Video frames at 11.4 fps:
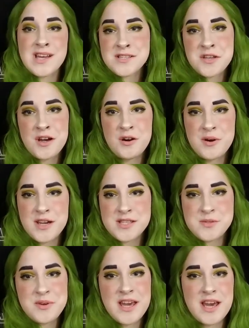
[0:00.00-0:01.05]
As always,
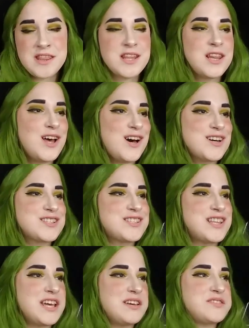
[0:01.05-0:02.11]
we got the long
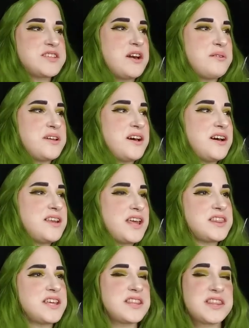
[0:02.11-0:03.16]
sleeves going on. I
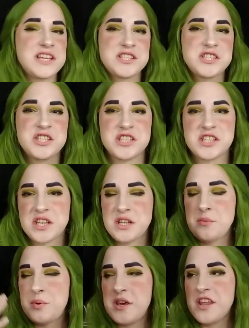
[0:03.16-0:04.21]
think that's just gonna
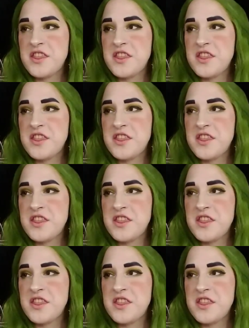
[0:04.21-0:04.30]
be a